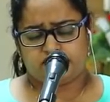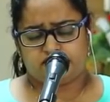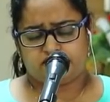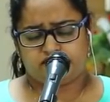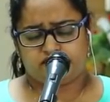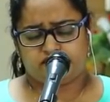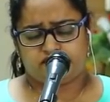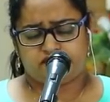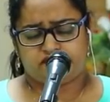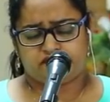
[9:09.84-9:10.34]

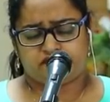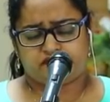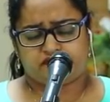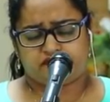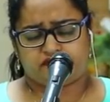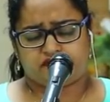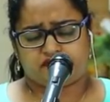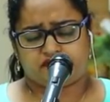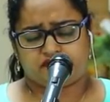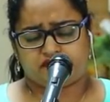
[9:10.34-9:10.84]

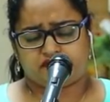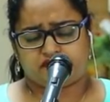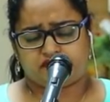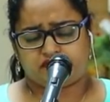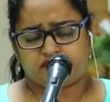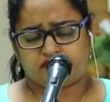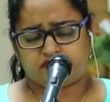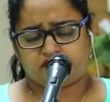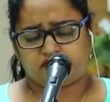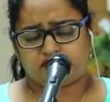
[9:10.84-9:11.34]

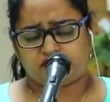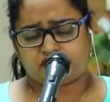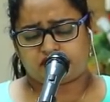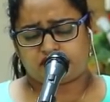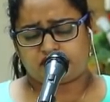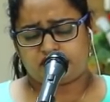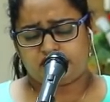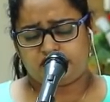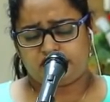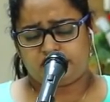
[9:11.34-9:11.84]

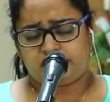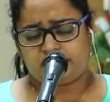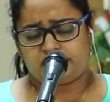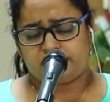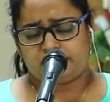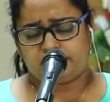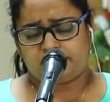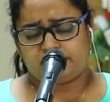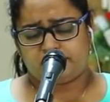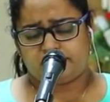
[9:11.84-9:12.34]

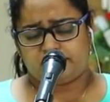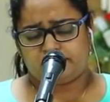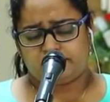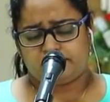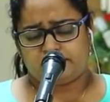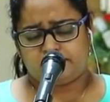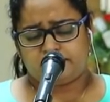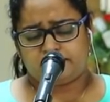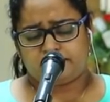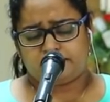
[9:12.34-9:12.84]

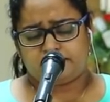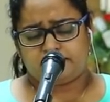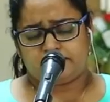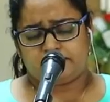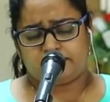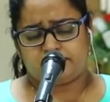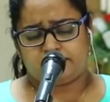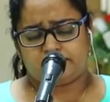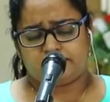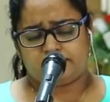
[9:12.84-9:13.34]

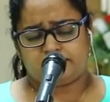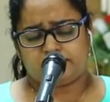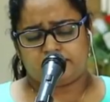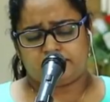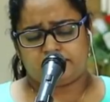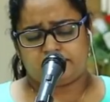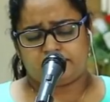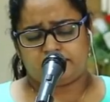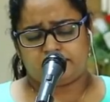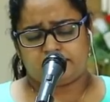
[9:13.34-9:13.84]

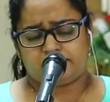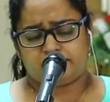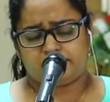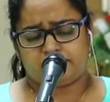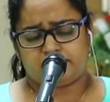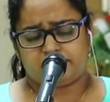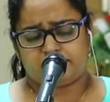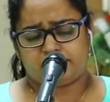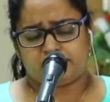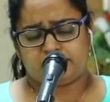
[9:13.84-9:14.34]

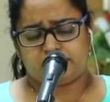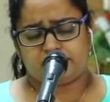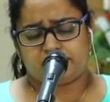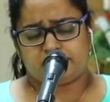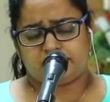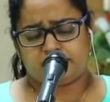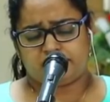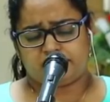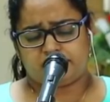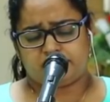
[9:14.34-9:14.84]

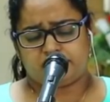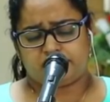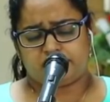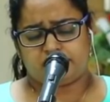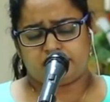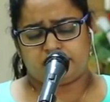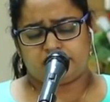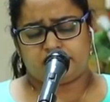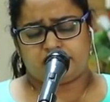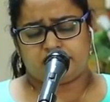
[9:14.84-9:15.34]

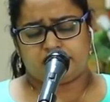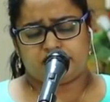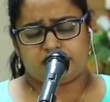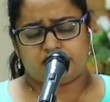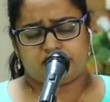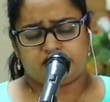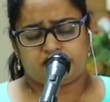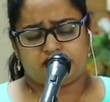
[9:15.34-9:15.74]
This person isn't speaking.